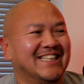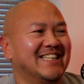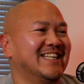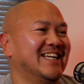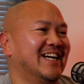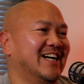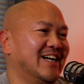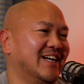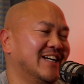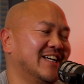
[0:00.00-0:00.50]

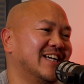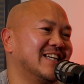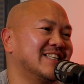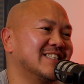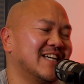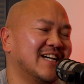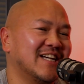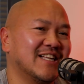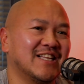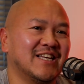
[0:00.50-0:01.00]
Yeah,
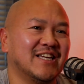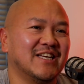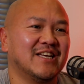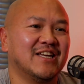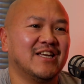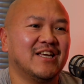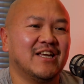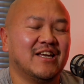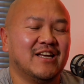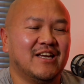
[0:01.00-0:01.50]
exactly.
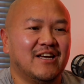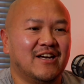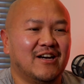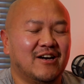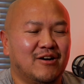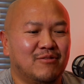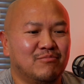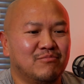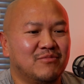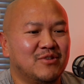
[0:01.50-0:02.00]

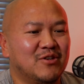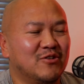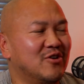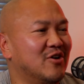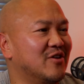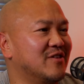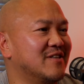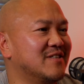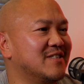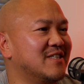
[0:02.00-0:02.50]
You're
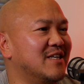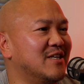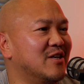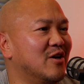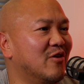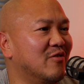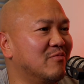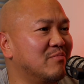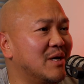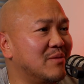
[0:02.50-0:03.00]
not the CEO
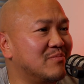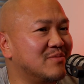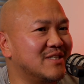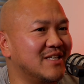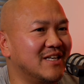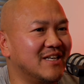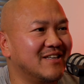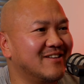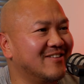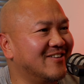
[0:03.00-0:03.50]
of
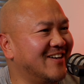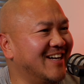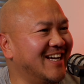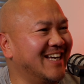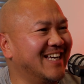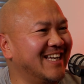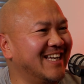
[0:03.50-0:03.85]
Pepsi, right?